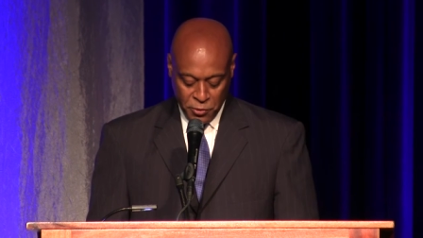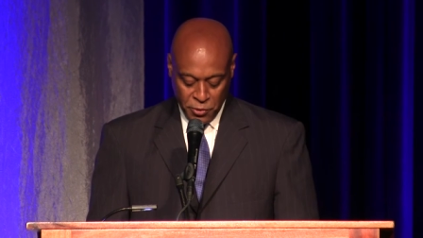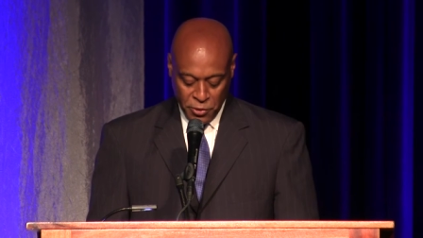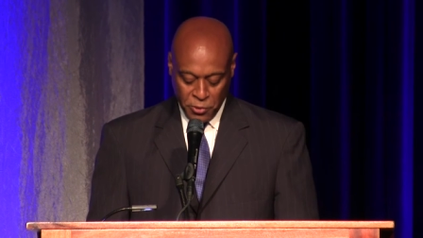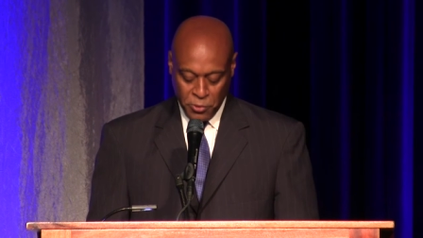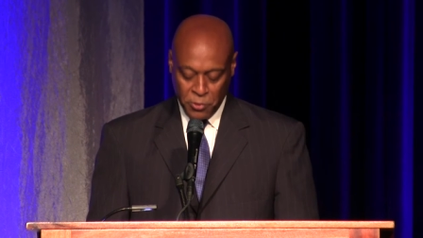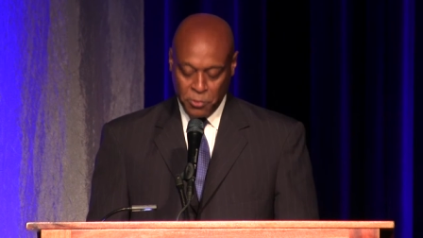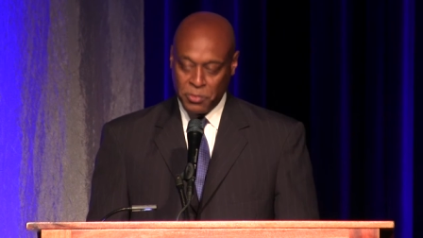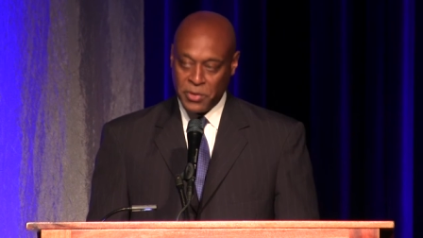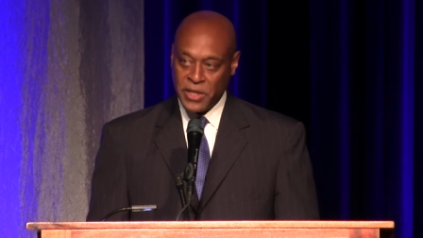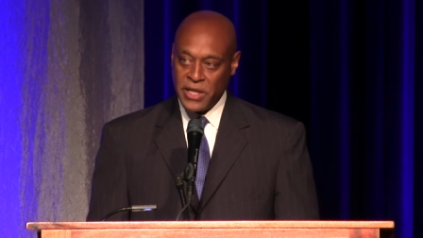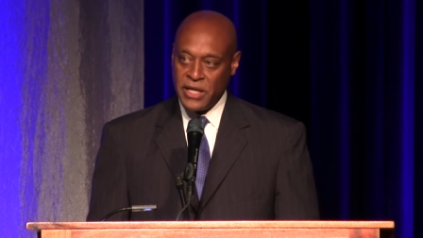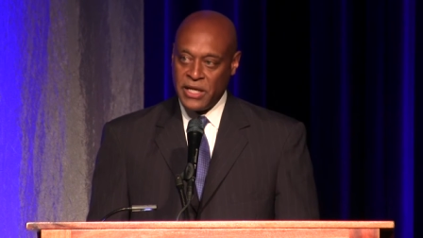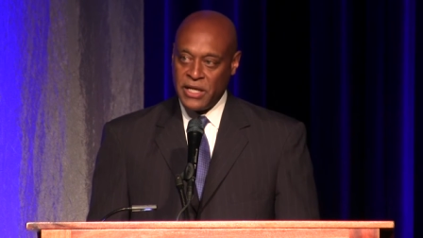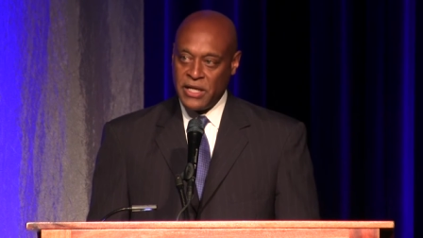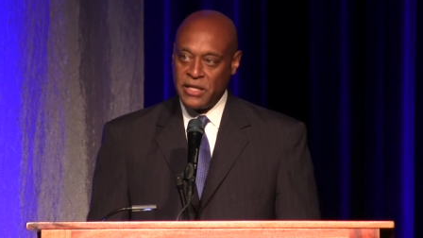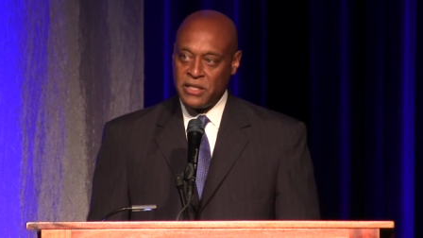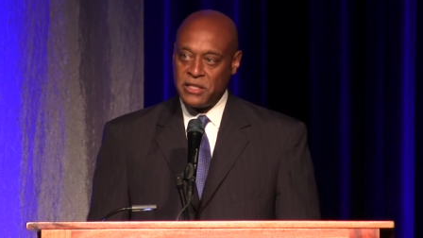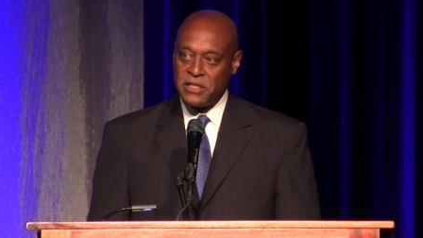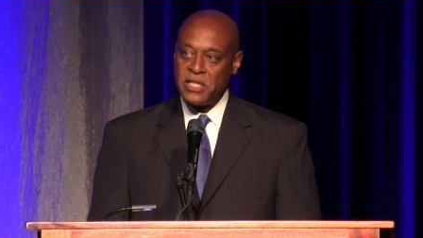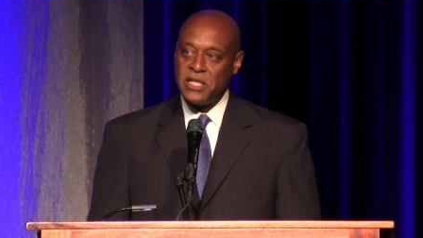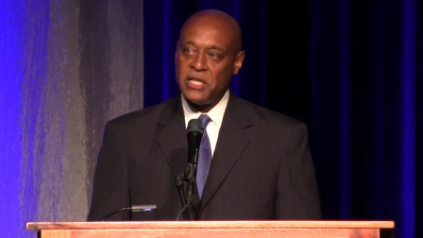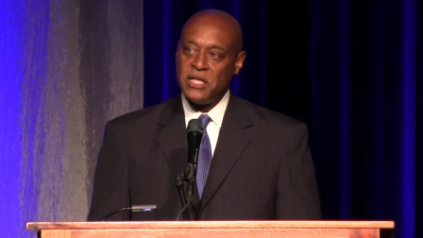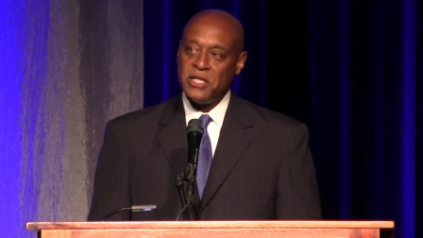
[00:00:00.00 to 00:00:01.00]
room,
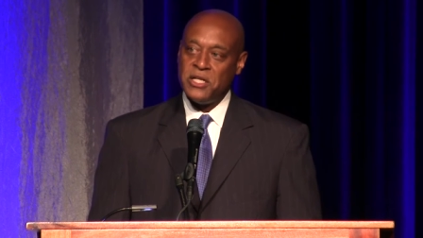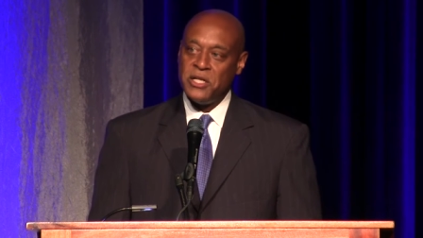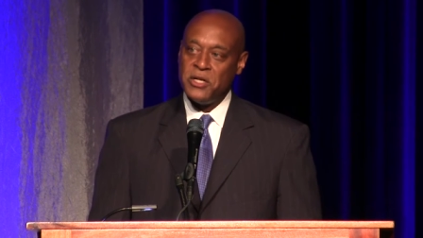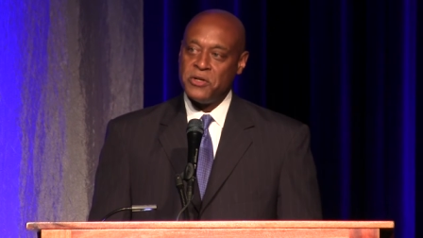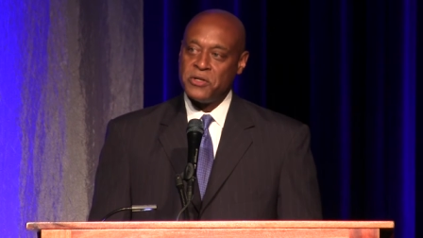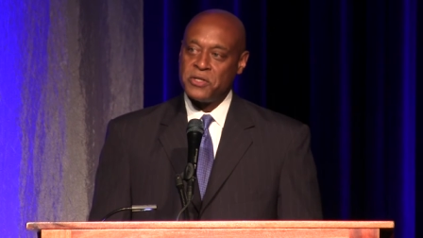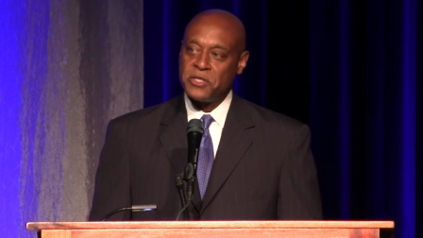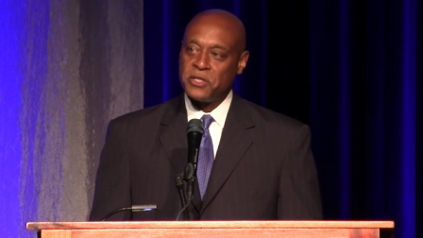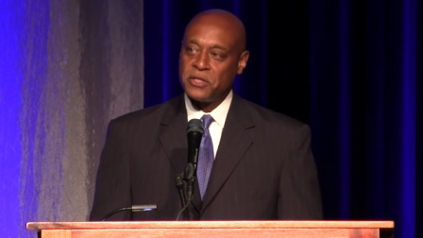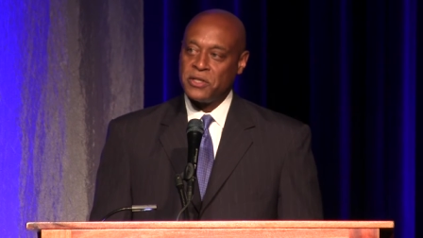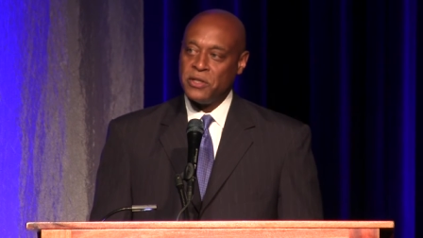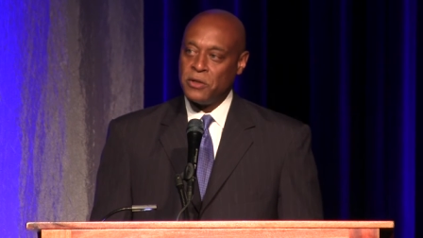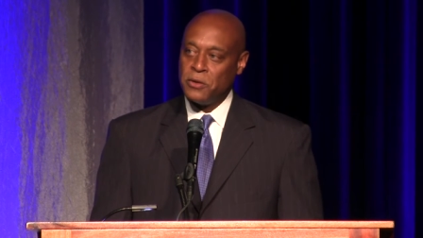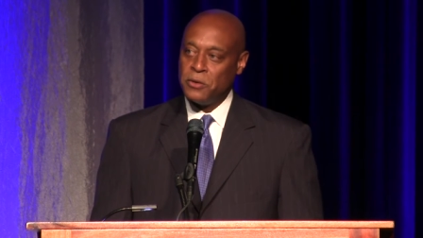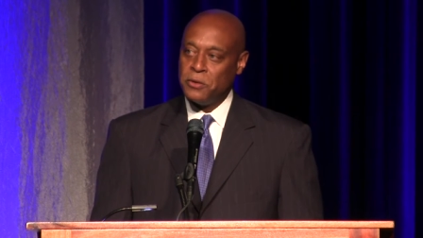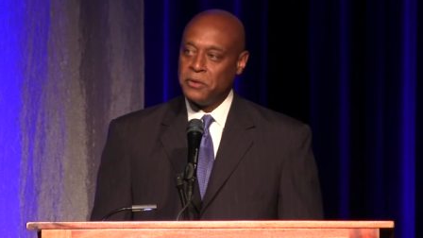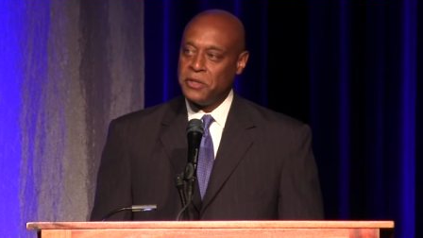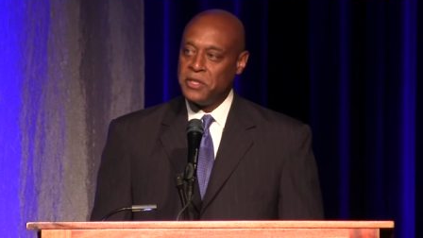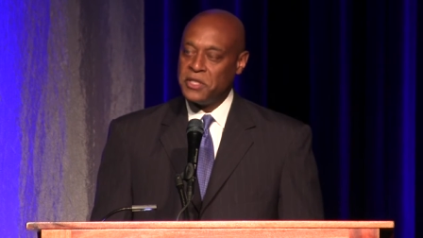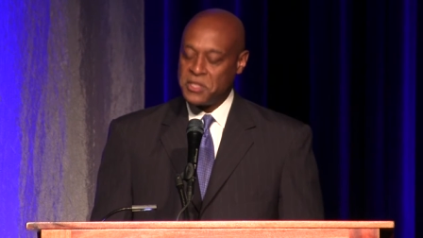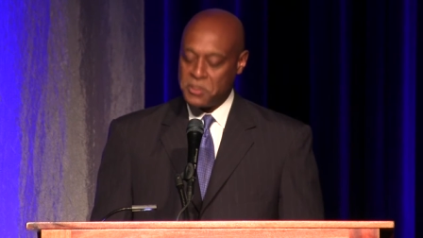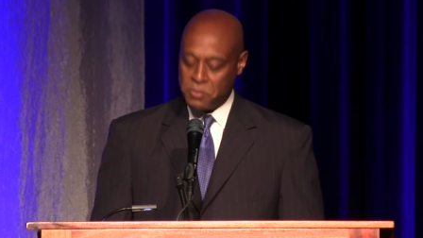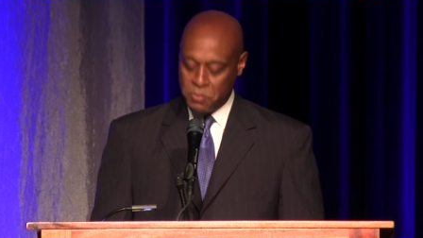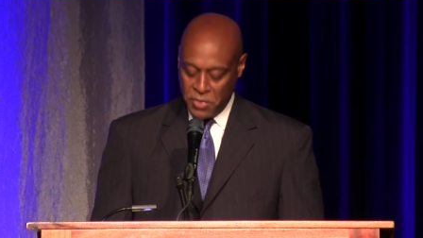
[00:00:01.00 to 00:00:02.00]
ten years ago
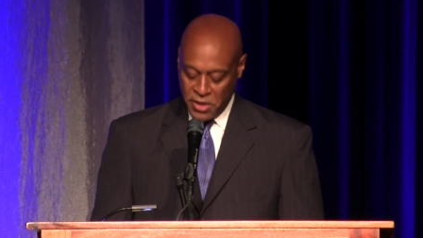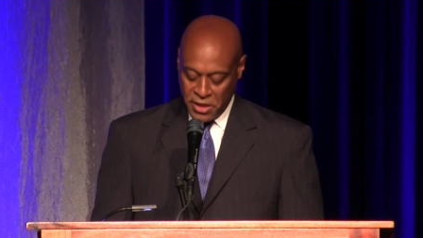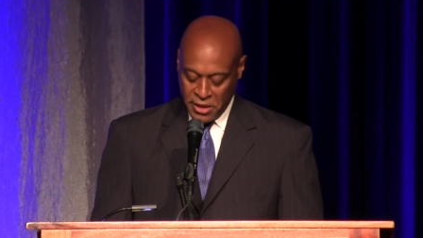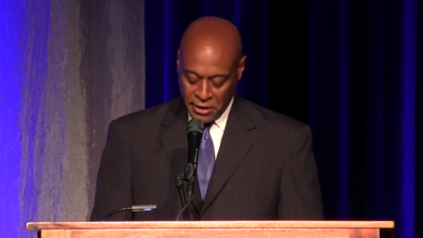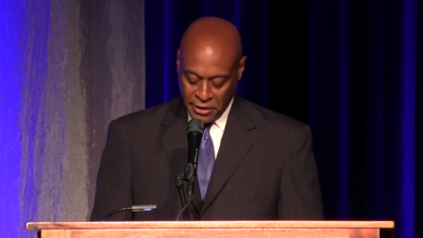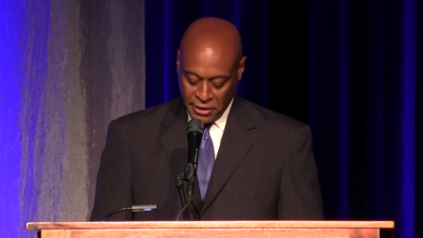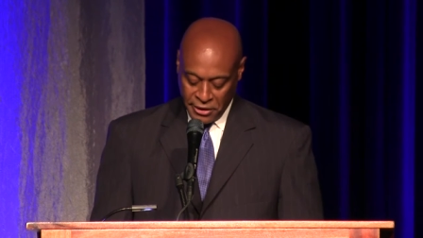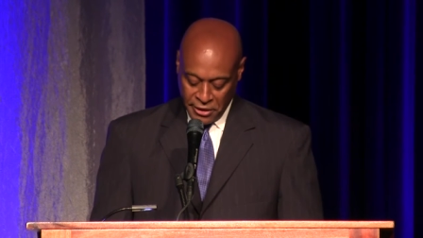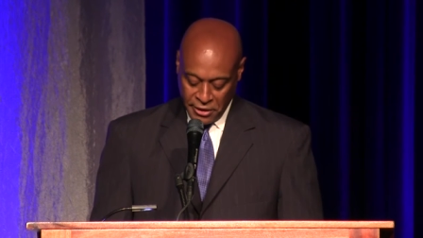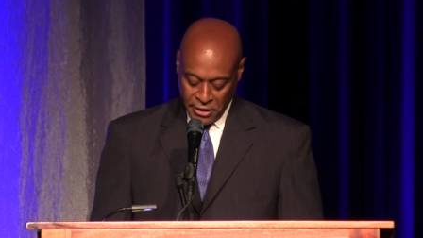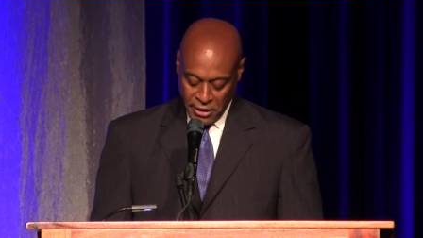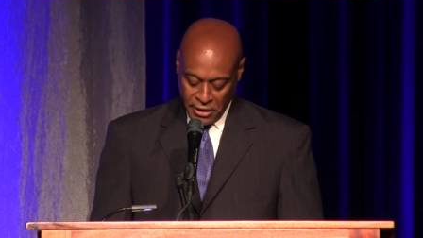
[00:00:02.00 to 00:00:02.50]
this month,